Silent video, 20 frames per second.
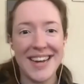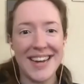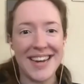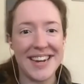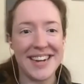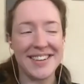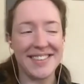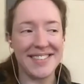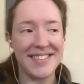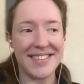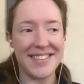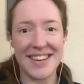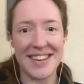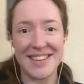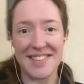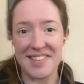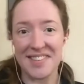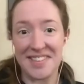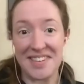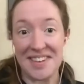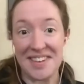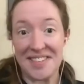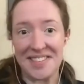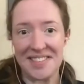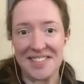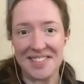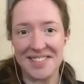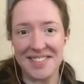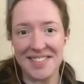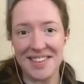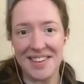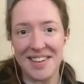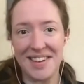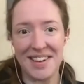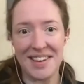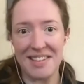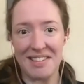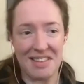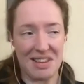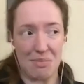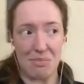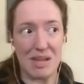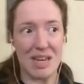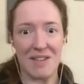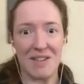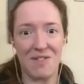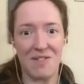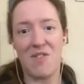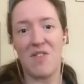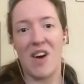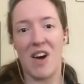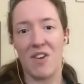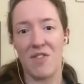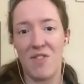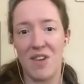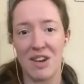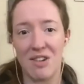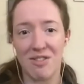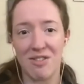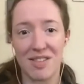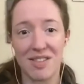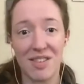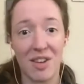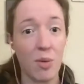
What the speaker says: is still something of interest.